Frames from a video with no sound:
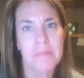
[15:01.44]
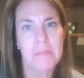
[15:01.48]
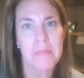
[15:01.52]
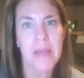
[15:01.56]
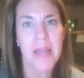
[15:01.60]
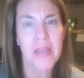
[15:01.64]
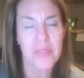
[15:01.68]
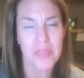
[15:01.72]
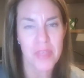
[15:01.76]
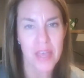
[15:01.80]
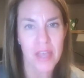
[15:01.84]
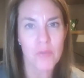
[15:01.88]

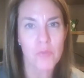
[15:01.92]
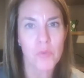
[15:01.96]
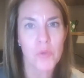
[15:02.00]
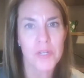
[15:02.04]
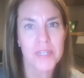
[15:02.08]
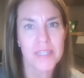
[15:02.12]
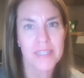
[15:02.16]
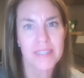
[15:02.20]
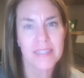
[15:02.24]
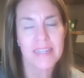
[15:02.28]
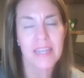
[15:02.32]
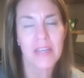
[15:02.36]
my thyroid
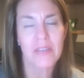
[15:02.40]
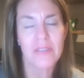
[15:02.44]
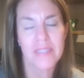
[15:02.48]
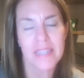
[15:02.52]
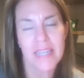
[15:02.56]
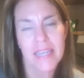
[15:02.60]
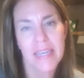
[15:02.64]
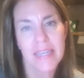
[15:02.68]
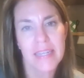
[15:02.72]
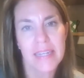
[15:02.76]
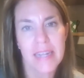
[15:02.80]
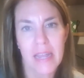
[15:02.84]
is now
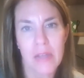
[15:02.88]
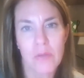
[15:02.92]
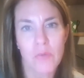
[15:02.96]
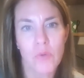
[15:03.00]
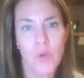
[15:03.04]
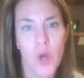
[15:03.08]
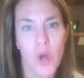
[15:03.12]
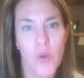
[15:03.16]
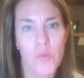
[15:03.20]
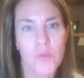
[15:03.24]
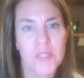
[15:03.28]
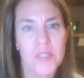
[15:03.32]
dead, I will
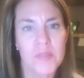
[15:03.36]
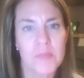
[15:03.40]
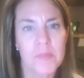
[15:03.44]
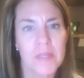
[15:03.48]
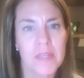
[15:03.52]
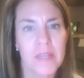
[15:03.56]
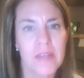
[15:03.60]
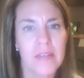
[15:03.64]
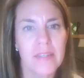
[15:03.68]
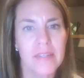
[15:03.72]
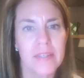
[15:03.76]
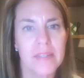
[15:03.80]
always be
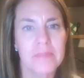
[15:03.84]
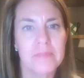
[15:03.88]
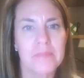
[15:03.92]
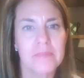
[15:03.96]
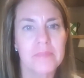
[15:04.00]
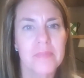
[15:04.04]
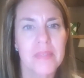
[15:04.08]
on it.